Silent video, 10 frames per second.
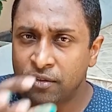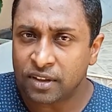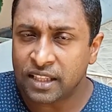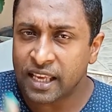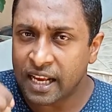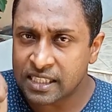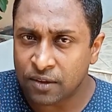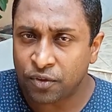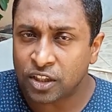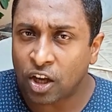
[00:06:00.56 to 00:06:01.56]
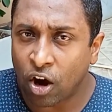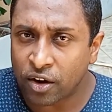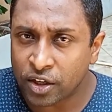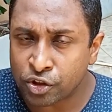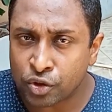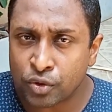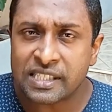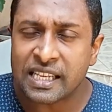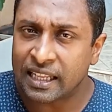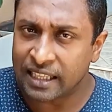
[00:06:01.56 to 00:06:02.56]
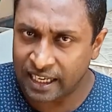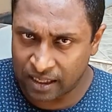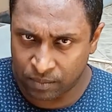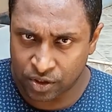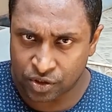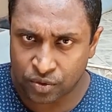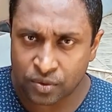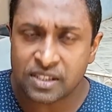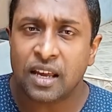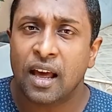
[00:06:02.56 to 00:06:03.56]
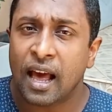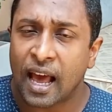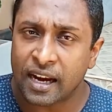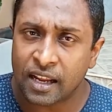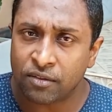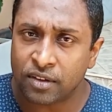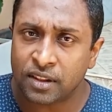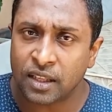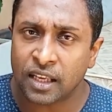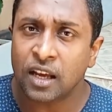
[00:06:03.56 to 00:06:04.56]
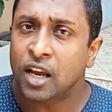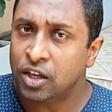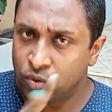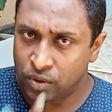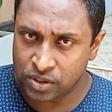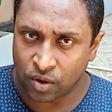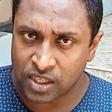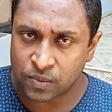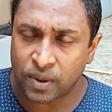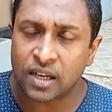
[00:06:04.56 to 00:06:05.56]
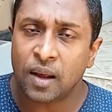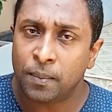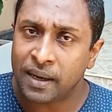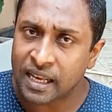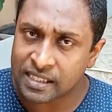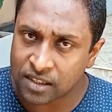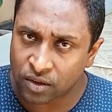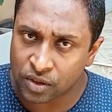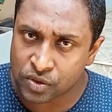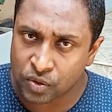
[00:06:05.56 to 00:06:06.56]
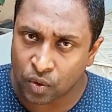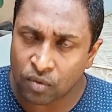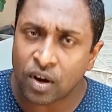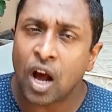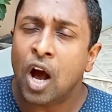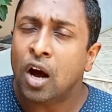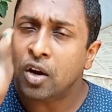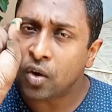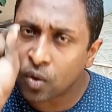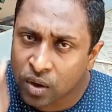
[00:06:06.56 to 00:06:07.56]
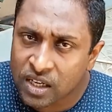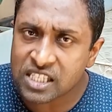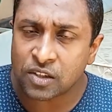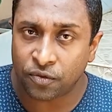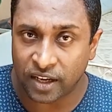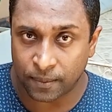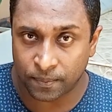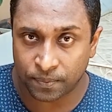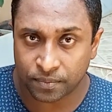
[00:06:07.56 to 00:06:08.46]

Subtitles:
everything except for the orange juice and the lemon juice. Add everything to a saucepan. Place it on the stove, lowest flame